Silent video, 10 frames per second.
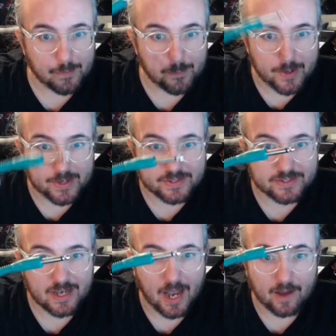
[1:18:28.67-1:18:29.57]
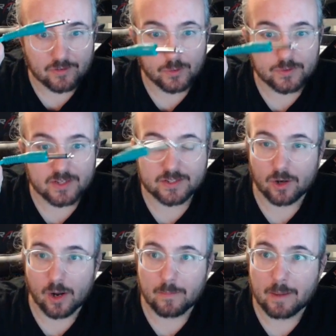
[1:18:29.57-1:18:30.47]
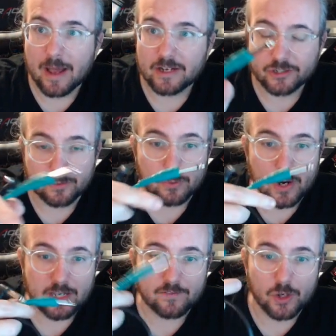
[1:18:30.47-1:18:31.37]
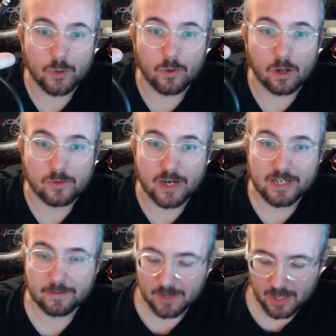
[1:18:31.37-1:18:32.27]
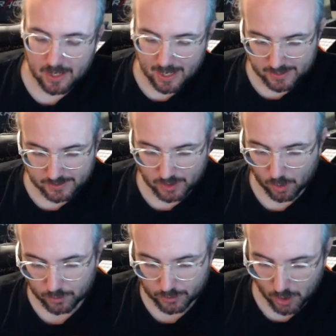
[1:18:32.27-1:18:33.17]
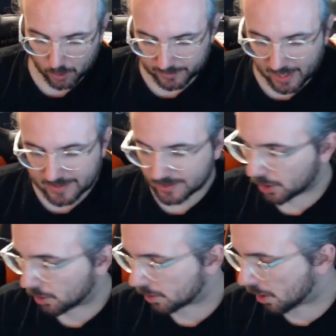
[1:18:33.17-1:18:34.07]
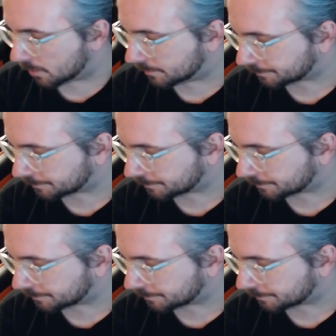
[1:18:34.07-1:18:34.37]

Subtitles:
but I've noticed, you know, I managed to break a few already. So no, that's a no-go.